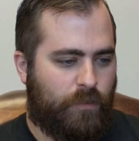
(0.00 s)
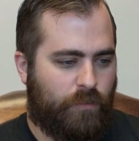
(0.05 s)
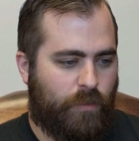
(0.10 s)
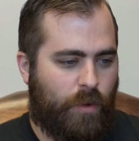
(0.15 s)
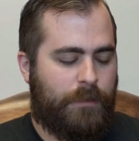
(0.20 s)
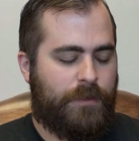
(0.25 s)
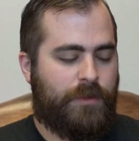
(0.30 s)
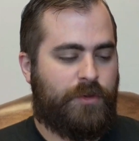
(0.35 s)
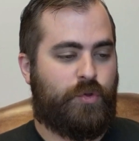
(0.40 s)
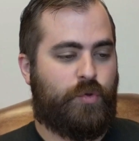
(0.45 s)

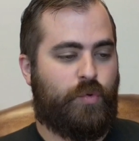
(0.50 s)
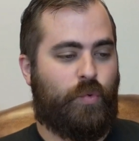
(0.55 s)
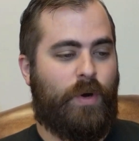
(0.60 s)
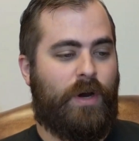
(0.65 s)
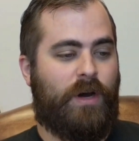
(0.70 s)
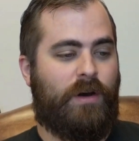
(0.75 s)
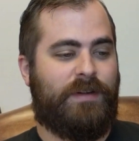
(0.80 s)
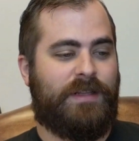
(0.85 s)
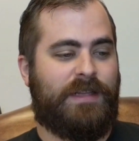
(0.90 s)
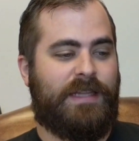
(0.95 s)
Romans
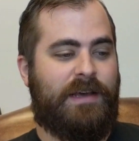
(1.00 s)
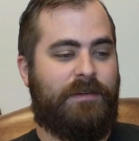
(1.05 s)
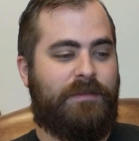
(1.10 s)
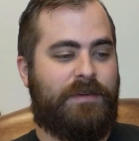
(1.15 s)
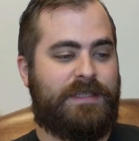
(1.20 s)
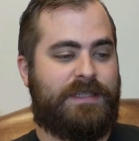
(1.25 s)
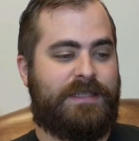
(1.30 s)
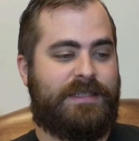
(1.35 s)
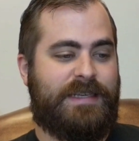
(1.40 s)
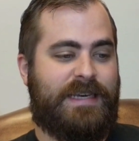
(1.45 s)

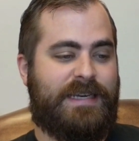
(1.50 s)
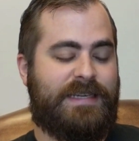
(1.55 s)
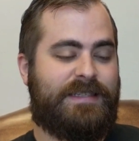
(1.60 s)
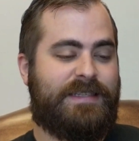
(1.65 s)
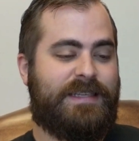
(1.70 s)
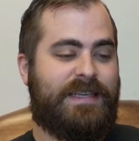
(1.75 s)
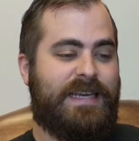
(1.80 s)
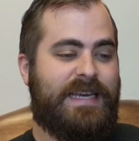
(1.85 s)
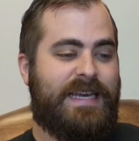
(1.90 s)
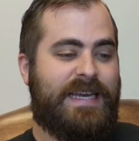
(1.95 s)
12:11
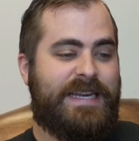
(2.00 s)
says,